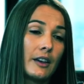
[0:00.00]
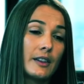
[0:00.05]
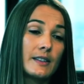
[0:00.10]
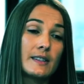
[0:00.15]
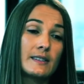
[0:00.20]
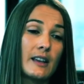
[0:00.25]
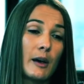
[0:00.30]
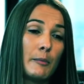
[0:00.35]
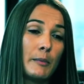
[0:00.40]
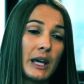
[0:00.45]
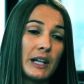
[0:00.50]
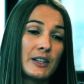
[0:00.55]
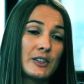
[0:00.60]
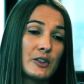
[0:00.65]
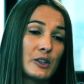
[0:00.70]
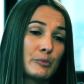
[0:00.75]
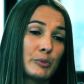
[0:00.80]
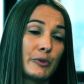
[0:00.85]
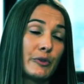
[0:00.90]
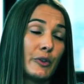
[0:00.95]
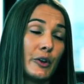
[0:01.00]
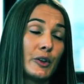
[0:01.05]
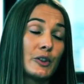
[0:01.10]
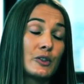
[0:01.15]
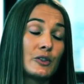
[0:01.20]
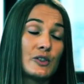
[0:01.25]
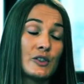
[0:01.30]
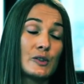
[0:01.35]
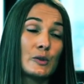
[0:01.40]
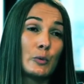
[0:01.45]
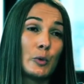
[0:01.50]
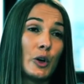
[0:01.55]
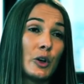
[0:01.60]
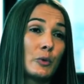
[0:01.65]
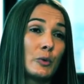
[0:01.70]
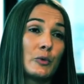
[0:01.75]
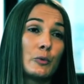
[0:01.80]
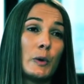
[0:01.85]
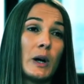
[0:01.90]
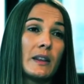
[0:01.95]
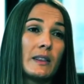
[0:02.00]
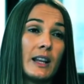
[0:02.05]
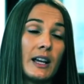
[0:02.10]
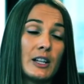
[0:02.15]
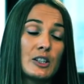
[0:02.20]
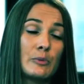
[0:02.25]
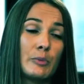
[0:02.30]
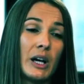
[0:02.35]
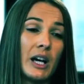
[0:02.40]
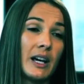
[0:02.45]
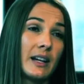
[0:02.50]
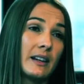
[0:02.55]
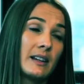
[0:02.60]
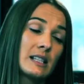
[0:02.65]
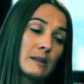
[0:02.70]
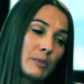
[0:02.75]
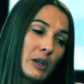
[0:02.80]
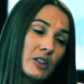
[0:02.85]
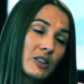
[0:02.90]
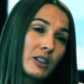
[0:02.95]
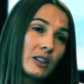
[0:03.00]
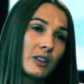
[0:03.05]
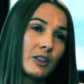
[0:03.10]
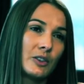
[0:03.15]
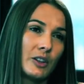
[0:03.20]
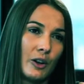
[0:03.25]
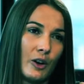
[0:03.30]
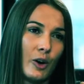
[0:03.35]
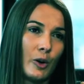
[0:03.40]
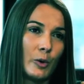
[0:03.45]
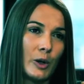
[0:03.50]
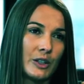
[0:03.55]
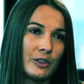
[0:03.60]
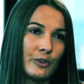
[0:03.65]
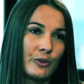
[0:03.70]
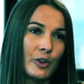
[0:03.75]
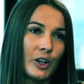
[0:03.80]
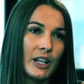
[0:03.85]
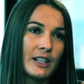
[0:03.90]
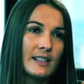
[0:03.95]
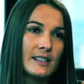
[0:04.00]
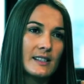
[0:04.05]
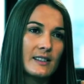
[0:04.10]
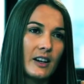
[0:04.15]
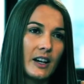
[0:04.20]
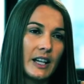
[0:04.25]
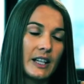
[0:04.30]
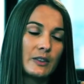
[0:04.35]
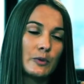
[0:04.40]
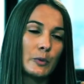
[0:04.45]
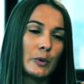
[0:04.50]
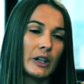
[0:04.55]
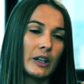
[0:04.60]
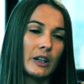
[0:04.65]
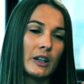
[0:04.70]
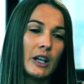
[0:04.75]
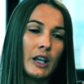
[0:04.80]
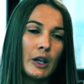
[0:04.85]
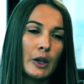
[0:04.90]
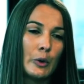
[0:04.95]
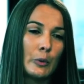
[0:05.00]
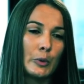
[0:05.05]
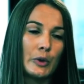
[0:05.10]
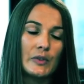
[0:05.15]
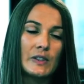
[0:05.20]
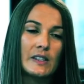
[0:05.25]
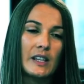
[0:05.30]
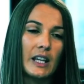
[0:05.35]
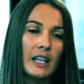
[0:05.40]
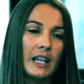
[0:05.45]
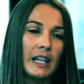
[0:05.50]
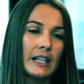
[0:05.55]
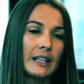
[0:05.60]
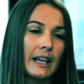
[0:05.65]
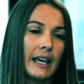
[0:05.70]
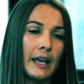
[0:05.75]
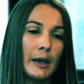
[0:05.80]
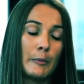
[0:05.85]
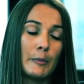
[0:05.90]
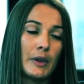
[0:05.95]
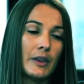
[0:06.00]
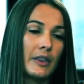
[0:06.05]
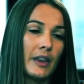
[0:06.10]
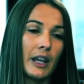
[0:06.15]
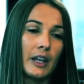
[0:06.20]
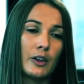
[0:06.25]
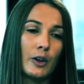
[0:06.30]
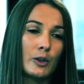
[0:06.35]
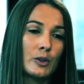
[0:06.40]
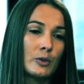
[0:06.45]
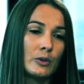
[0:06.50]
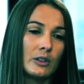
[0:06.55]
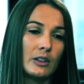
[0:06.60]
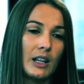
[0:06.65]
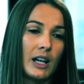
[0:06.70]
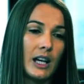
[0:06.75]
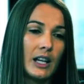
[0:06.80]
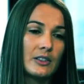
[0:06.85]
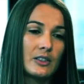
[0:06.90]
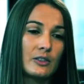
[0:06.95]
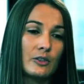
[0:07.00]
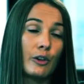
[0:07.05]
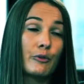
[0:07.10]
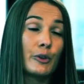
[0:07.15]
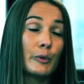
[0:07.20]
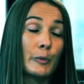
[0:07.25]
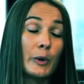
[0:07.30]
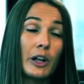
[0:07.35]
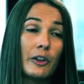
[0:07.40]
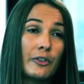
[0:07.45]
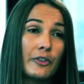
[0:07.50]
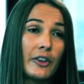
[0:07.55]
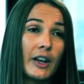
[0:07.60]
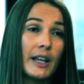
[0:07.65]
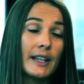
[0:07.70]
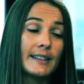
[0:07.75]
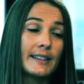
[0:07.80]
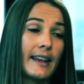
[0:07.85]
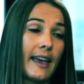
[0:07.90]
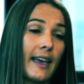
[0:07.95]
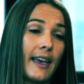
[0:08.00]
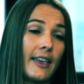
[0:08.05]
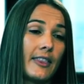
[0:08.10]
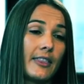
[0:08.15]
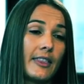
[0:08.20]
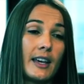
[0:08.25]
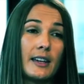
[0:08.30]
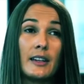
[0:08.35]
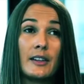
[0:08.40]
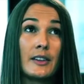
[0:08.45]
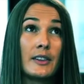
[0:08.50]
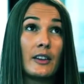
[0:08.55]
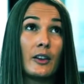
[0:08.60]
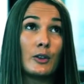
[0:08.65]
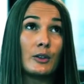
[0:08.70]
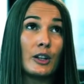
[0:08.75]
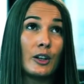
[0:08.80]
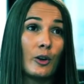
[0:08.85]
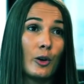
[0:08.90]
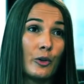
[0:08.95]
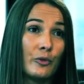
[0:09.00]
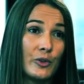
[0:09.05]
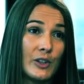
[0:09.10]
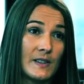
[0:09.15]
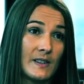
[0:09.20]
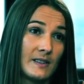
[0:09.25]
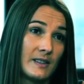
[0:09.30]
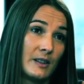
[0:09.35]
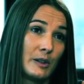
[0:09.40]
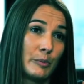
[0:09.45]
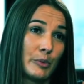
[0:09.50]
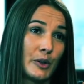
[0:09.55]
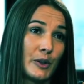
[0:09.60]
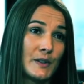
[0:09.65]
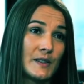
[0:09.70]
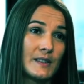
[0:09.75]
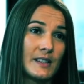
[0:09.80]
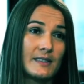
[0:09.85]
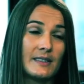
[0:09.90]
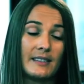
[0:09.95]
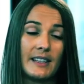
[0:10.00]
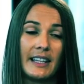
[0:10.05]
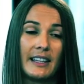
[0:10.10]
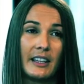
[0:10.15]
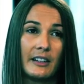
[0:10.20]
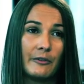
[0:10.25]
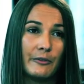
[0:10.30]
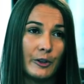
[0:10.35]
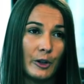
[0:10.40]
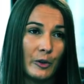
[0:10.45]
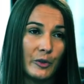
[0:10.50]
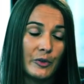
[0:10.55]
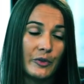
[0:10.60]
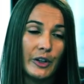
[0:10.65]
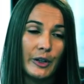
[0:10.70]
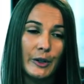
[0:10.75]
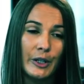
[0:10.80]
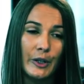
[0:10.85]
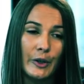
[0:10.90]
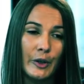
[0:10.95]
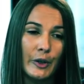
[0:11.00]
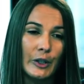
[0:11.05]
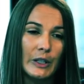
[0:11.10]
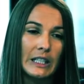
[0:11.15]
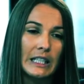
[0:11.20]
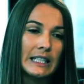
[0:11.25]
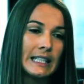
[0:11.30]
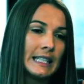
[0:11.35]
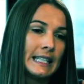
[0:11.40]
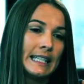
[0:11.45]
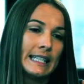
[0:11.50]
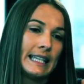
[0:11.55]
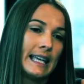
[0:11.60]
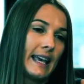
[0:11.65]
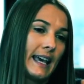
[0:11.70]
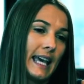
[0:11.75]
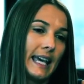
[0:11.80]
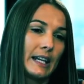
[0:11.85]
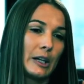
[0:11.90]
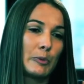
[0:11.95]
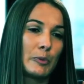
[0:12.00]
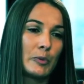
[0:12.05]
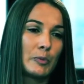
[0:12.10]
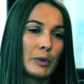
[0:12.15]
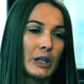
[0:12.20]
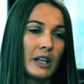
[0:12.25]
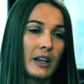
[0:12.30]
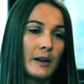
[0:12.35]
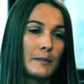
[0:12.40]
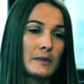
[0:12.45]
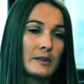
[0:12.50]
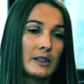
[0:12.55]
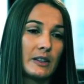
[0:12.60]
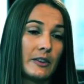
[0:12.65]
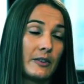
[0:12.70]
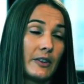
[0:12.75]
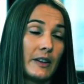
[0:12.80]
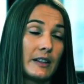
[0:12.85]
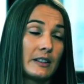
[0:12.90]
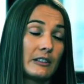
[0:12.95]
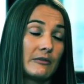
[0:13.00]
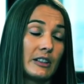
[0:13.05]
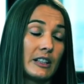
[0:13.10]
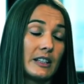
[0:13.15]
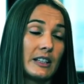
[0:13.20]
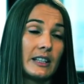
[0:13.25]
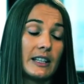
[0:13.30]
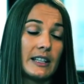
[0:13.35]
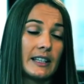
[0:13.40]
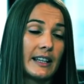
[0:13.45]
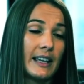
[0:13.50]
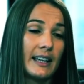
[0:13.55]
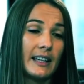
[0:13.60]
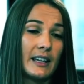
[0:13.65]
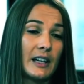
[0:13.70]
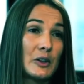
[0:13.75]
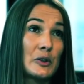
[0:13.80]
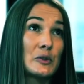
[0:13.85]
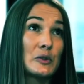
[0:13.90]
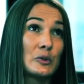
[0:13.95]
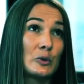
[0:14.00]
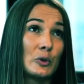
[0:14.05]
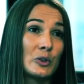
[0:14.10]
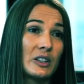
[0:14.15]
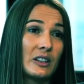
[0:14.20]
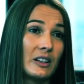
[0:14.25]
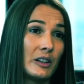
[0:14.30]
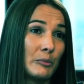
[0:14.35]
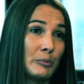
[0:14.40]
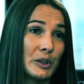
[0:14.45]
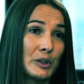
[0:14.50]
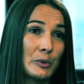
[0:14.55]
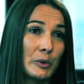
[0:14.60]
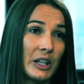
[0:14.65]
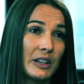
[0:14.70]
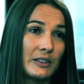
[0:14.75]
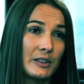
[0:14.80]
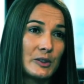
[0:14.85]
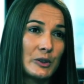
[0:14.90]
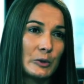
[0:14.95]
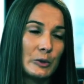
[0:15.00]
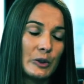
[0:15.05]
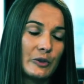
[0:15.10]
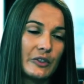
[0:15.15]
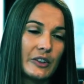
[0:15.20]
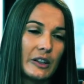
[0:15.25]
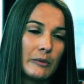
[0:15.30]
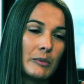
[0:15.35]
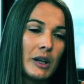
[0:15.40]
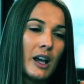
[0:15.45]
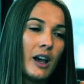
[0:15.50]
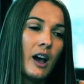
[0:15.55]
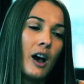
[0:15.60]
some managers prefer to just work with one large party, especially on the co-underwriting side, where we've seen um, they go to a large sovereign wealth fund and they are the only co-investors in the process, and they get involved very early, and it becomes effectively a, a consortium between the two of them